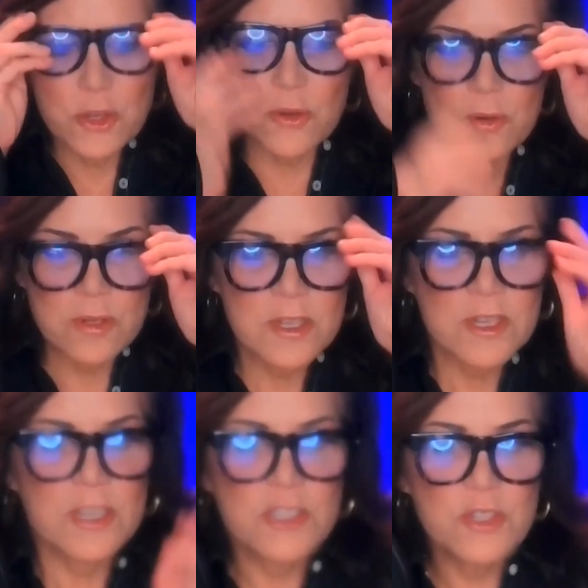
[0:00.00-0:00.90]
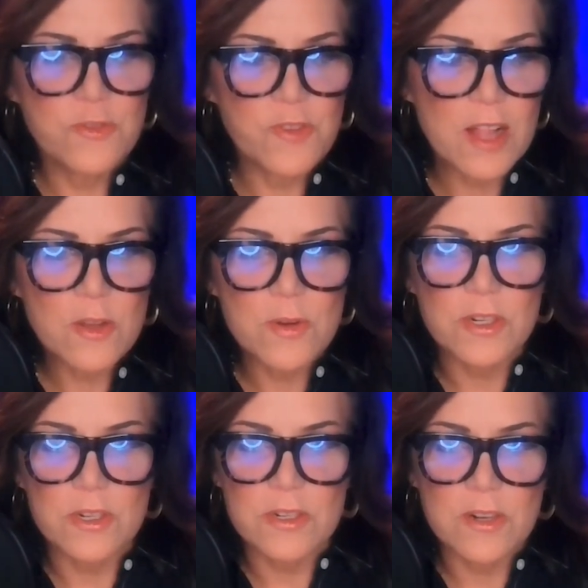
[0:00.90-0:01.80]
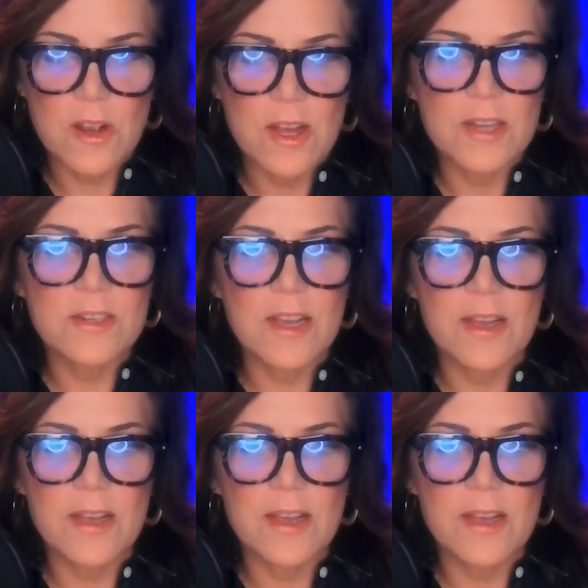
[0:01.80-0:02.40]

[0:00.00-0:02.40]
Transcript: you to follow her on,